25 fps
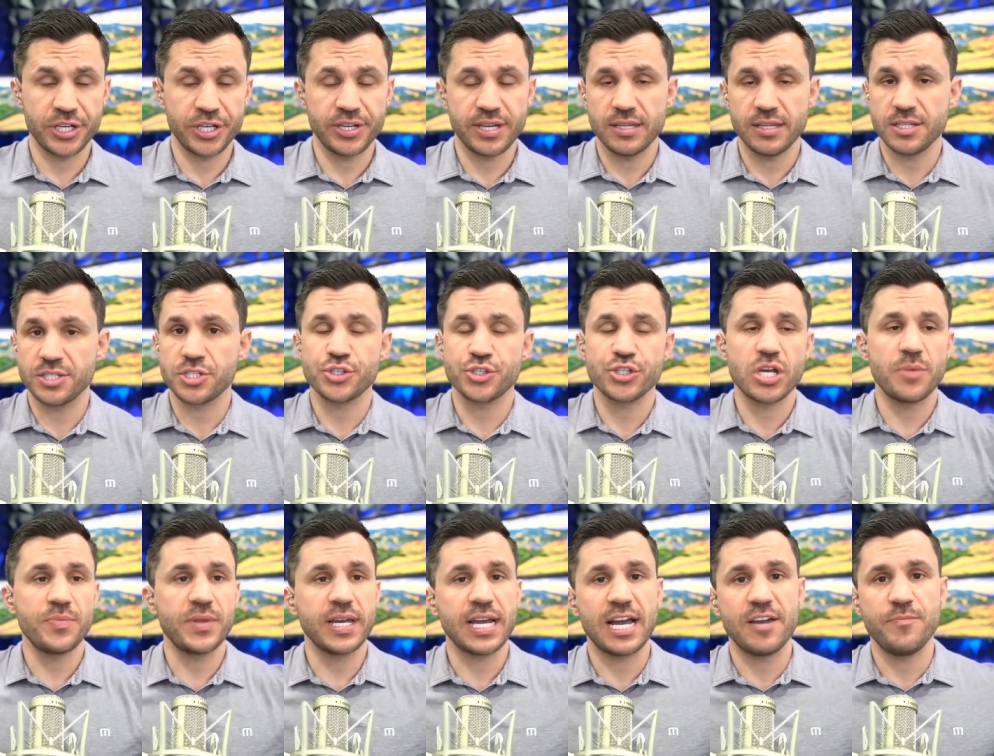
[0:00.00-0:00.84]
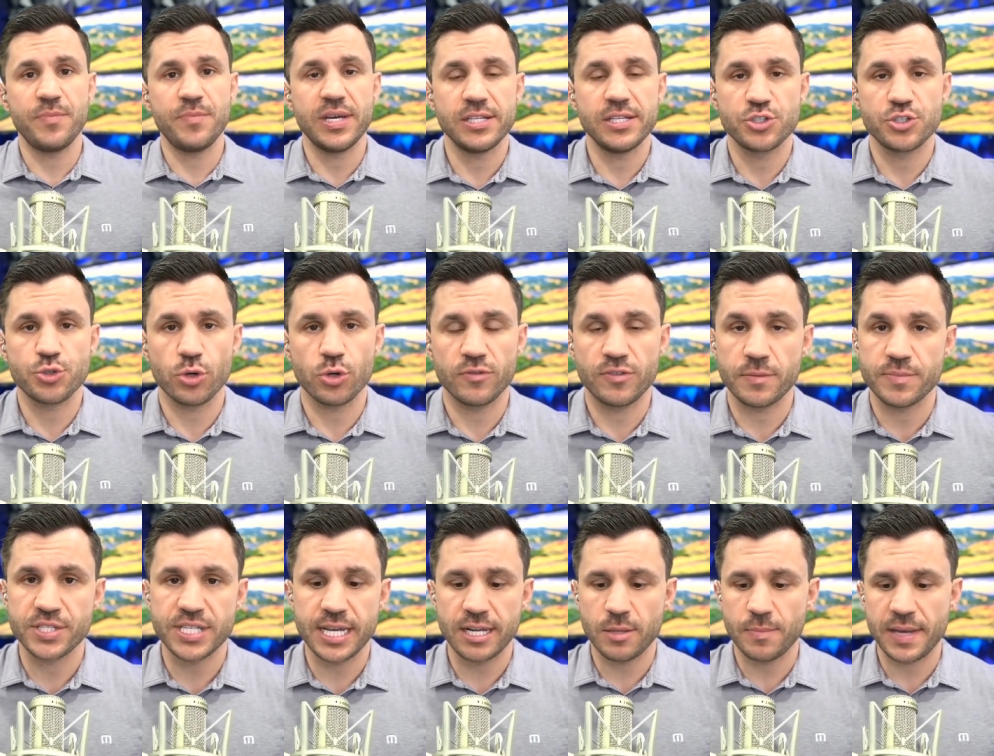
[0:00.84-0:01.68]
Okay, this is something I've been sort of
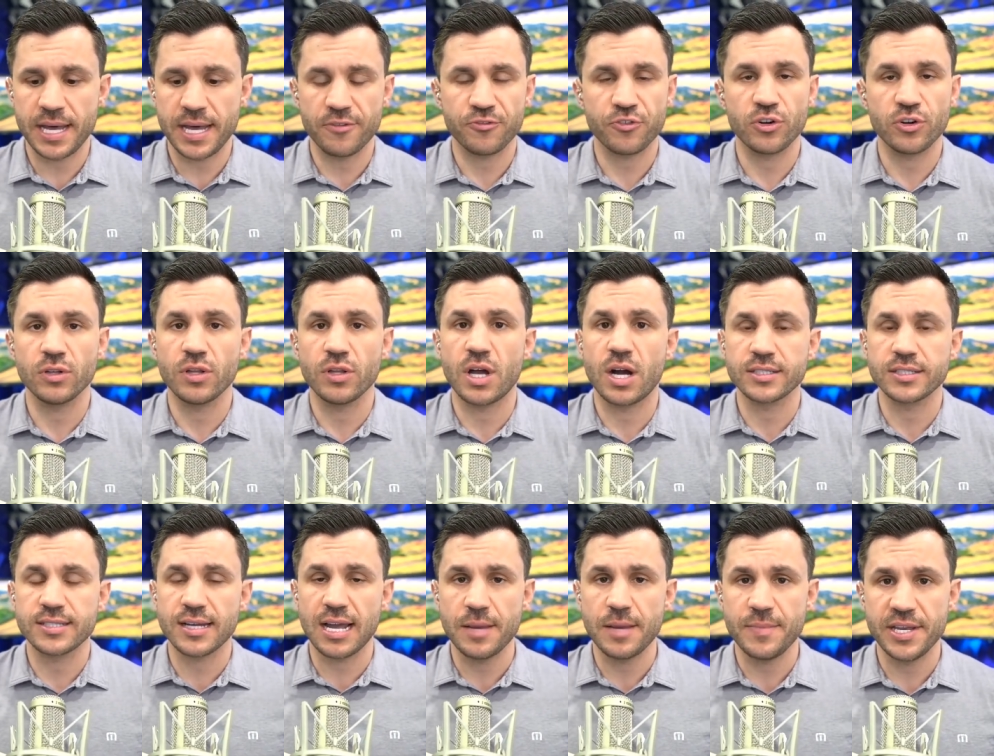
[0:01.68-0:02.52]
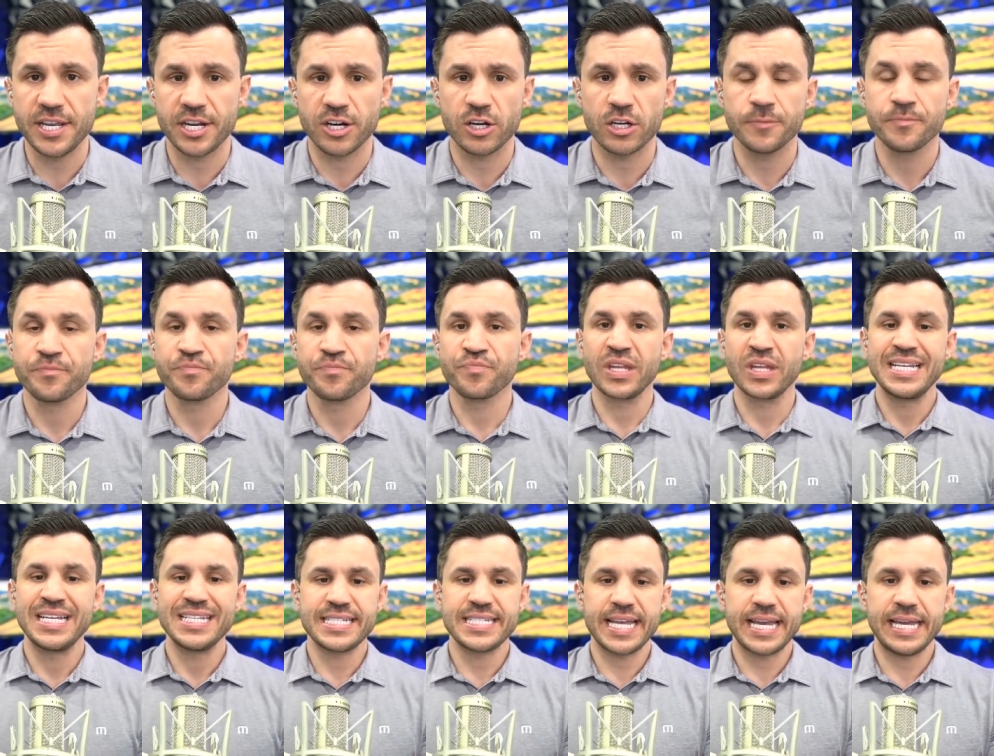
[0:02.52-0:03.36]
upset about for a long time here,
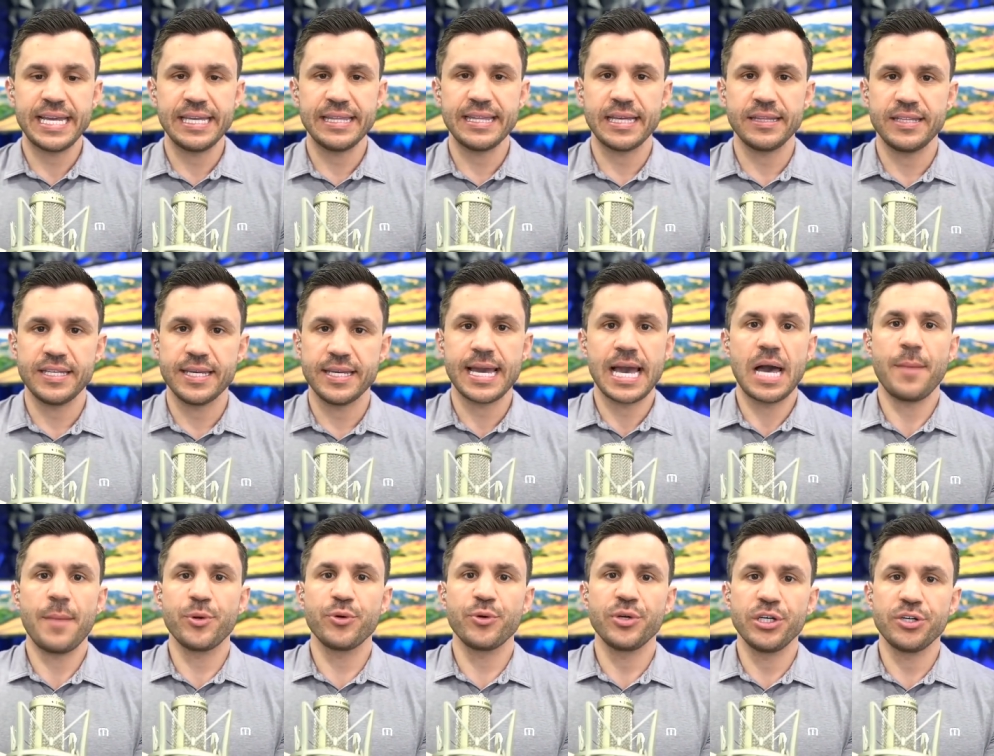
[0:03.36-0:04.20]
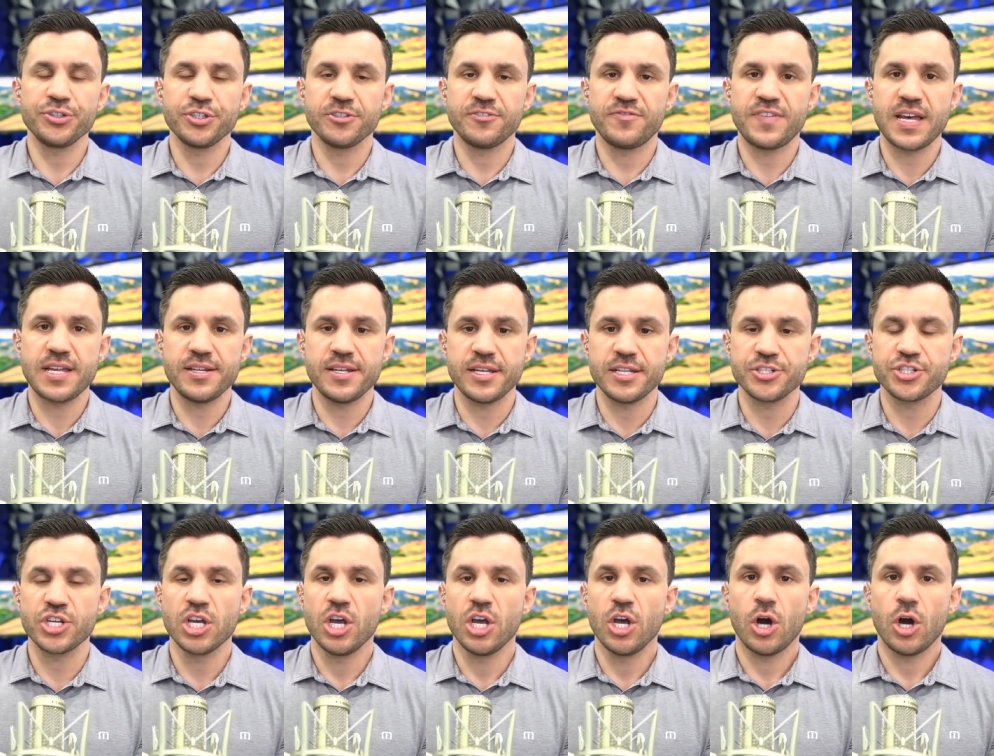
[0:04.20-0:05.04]
saying that the Capitol Hill
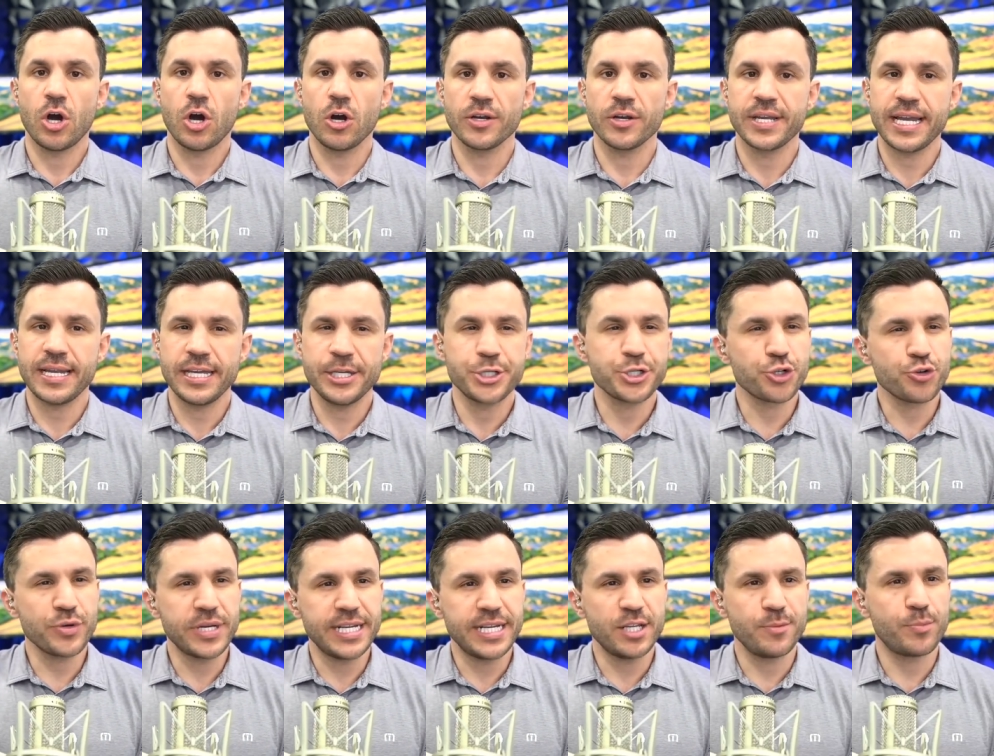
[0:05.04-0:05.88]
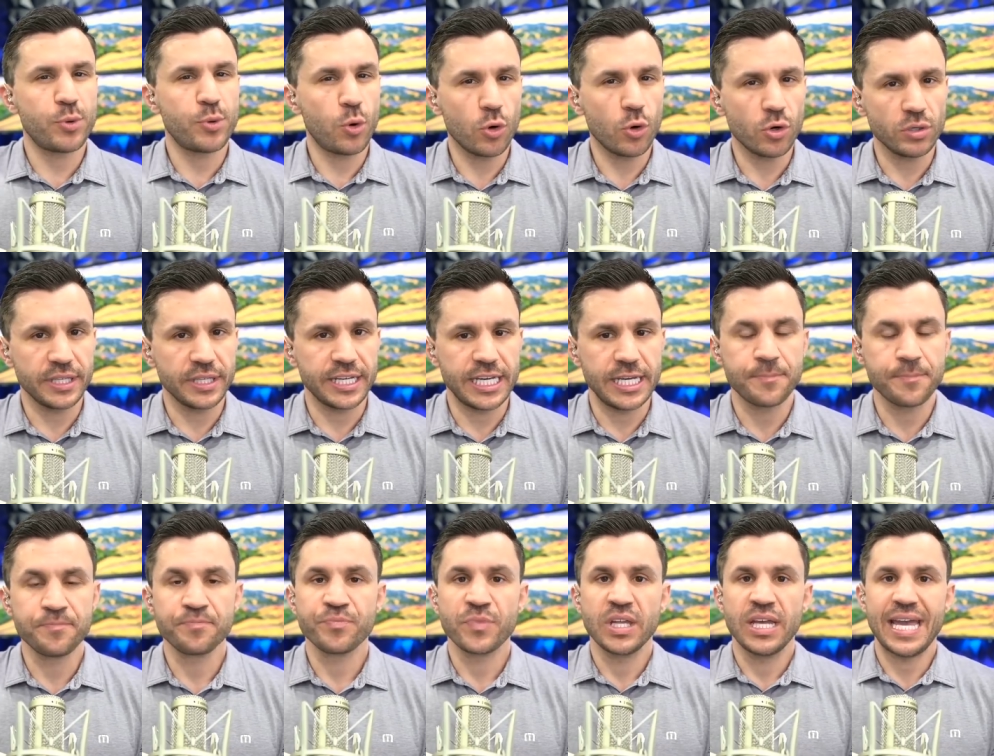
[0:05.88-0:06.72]
defendants are getting treated poorly
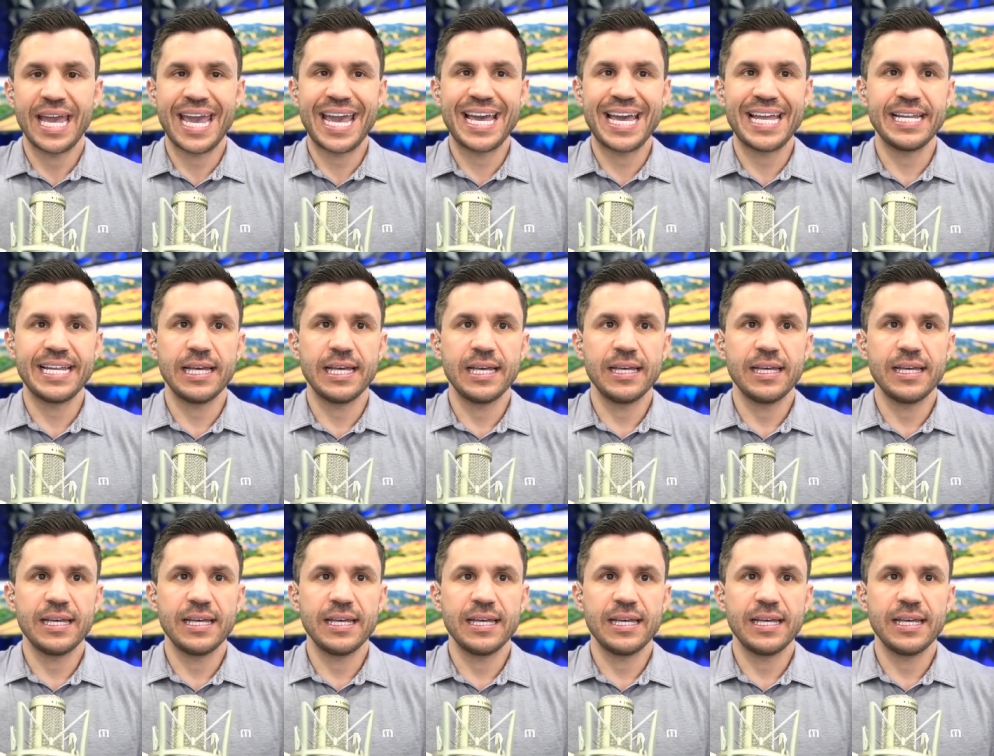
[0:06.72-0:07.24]
and